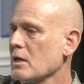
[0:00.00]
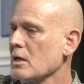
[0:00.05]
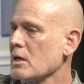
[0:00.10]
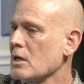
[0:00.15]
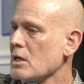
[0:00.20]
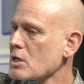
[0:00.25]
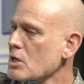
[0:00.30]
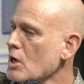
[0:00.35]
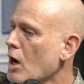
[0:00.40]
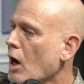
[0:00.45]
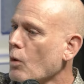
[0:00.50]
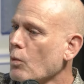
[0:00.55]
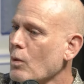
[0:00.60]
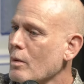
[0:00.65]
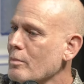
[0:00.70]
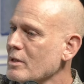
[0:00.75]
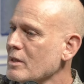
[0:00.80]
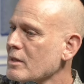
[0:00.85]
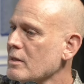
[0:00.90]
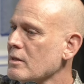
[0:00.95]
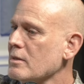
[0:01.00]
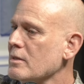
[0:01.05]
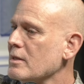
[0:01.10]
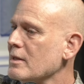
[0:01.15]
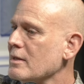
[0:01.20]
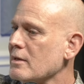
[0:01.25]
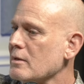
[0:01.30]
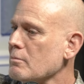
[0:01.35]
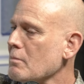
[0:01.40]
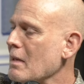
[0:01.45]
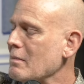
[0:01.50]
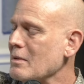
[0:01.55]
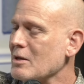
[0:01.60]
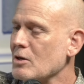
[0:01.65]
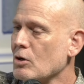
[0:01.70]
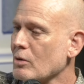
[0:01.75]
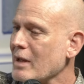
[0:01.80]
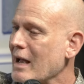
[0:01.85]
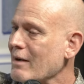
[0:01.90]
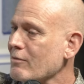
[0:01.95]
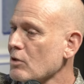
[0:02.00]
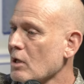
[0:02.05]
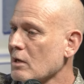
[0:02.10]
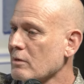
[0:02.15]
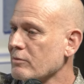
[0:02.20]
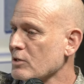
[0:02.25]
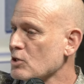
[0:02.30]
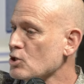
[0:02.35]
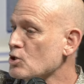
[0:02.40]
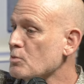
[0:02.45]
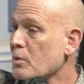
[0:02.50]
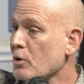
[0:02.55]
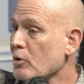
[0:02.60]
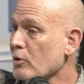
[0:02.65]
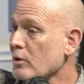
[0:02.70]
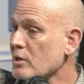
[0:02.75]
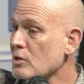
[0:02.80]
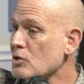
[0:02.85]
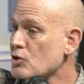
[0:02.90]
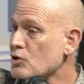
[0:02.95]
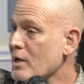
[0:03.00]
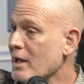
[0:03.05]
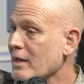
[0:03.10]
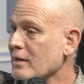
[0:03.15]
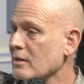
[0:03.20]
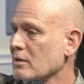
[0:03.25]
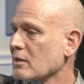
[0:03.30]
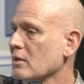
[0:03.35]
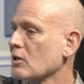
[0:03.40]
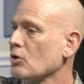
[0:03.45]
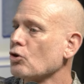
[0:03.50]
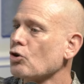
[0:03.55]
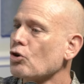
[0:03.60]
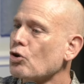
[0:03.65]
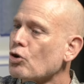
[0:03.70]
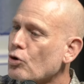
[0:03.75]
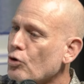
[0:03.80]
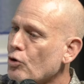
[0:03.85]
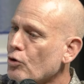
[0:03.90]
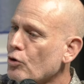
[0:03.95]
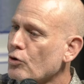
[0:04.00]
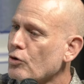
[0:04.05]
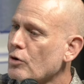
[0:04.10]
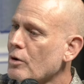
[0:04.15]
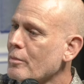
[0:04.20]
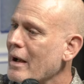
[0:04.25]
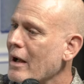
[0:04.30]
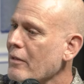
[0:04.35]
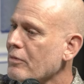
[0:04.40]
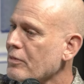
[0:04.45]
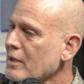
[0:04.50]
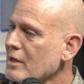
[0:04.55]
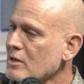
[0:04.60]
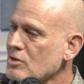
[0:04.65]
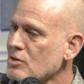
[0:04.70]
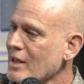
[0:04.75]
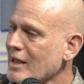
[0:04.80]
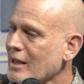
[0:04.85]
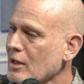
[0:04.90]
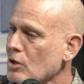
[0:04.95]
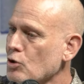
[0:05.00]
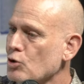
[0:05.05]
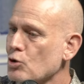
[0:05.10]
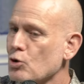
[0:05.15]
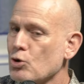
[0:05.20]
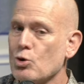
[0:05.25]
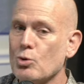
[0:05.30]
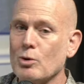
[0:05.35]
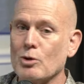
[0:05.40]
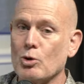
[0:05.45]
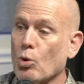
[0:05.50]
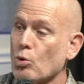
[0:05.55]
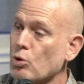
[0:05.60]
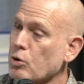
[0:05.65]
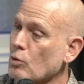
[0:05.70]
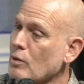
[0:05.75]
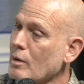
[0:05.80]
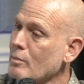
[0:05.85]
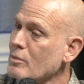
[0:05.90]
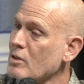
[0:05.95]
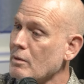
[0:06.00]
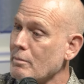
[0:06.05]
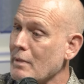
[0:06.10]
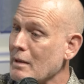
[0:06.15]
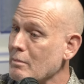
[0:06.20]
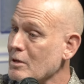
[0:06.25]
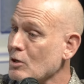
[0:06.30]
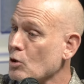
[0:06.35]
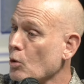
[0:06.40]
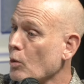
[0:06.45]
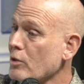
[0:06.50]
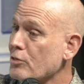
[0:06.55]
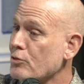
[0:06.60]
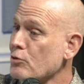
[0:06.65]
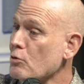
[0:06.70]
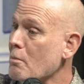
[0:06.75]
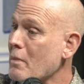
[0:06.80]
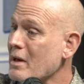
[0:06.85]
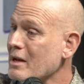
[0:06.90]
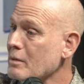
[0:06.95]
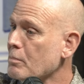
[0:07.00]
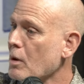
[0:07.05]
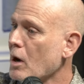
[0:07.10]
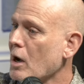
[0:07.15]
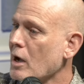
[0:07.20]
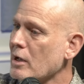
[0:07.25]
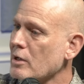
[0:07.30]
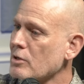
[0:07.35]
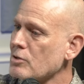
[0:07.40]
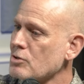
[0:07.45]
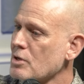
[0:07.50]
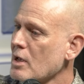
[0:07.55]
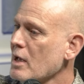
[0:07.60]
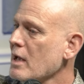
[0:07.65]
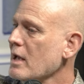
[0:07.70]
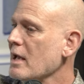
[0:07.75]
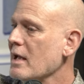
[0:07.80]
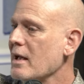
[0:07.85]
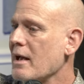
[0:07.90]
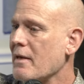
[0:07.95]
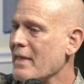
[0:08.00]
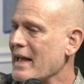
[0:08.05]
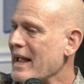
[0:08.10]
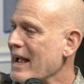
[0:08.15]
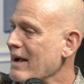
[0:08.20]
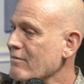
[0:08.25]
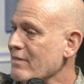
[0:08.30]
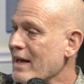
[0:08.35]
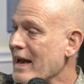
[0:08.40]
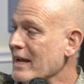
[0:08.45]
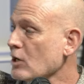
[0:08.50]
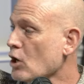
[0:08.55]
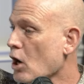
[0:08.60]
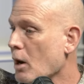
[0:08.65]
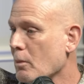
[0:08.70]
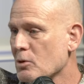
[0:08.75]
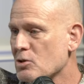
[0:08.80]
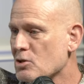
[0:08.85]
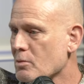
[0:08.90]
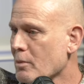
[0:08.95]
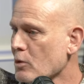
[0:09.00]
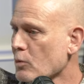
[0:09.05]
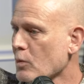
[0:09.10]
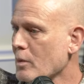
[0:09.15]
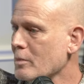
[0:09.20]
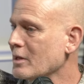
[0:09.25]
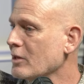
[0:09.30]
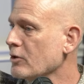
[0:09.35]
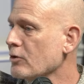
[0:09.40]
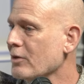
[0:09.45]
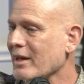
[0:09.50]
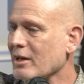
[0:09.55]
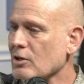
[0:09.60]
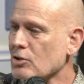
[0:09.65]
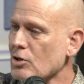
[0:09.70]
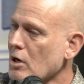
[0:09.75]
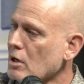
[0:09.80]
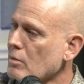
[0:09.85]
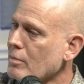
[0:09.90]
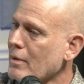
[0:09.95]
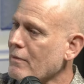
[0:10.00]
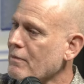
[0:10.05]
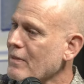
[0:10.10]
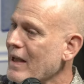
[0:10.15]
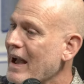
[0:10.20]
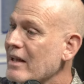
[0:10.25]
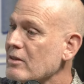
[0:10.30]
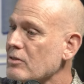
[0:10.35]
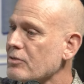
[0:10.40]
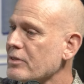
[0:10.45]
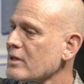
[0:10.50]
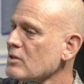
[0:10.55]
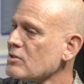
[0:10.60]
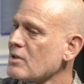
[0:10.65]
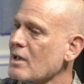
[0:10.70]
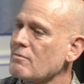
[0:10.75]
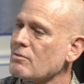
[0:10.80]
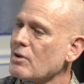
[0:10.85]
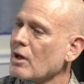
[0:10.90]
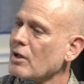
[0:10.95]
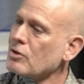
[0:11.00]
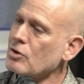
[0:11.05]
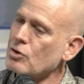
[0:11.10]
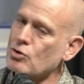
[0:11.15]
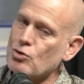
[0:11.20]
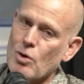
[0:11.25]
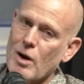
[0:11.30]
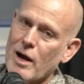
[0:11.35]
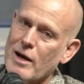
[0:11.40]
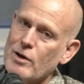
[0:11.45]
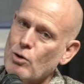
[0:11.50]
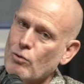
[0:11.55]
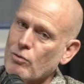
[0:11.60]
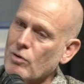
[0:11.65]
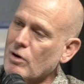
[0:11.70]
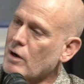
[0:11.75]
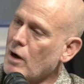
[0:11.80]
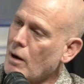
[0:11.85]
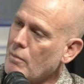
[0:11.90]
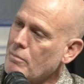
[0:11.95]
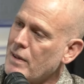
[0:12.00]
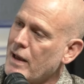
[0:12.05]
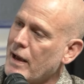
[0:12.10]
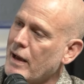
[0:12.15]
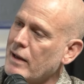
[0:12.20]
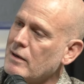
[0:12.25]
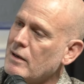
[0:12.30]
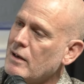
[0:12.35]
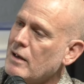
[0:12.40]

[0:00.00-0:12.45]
Young women that maybe don't have a lot of experience yet and can learn about things they can do, and older women that may be going through menopause and they have that in common with some other women in there. They can talk about that and things they've done to try and overcome that.